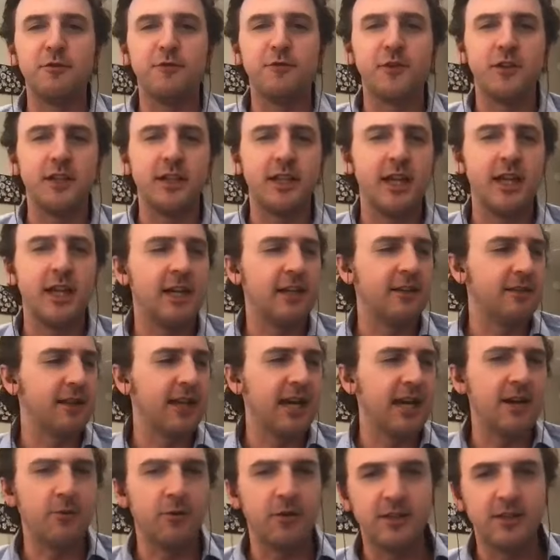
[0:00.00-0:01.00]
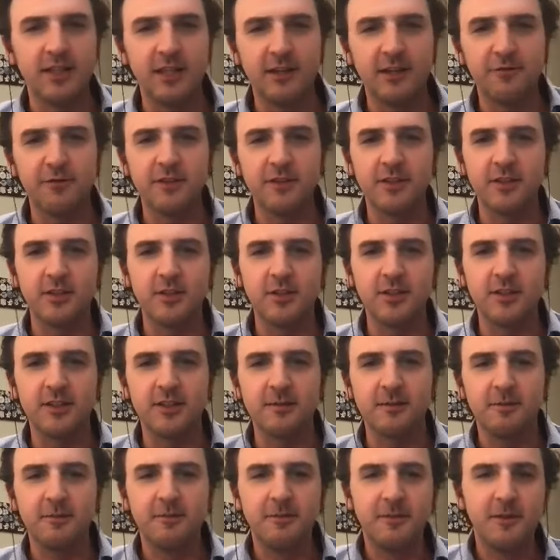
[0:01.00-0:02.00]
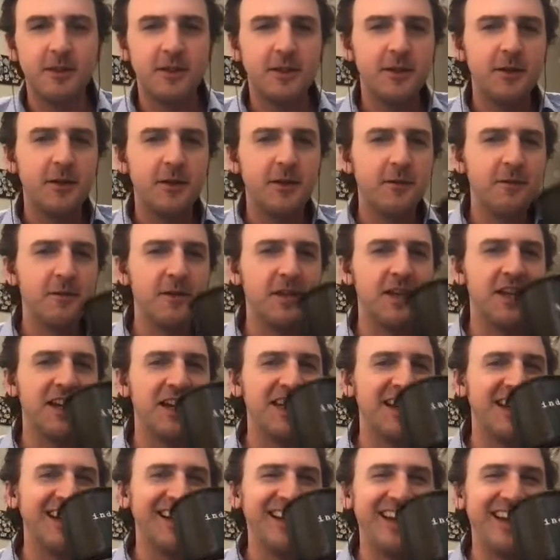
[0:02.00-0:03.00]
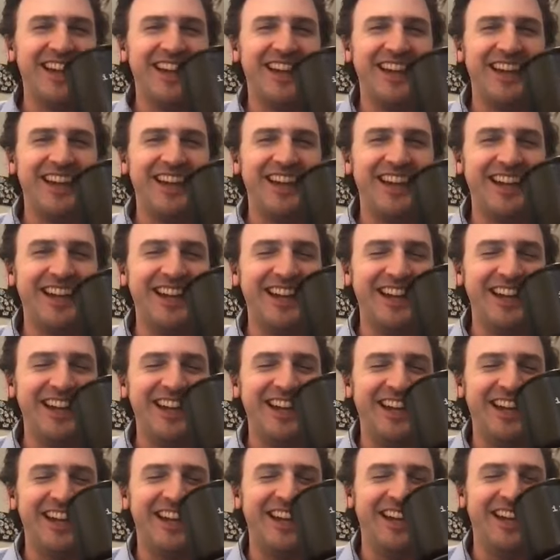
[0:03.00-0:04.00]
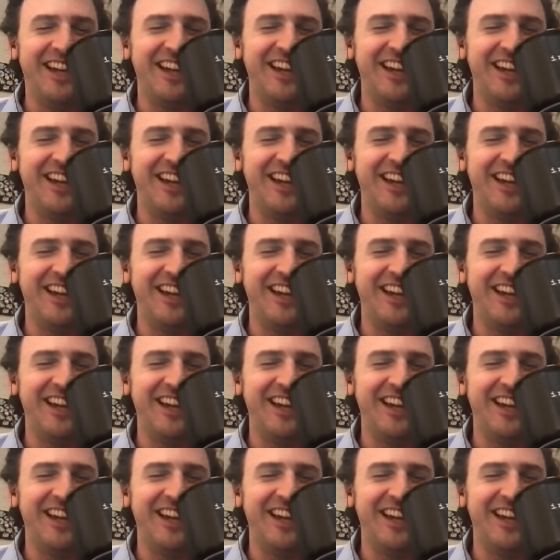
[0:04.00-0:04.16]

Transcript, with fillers: one for the end. That one definitely should have. Yeah, yeah.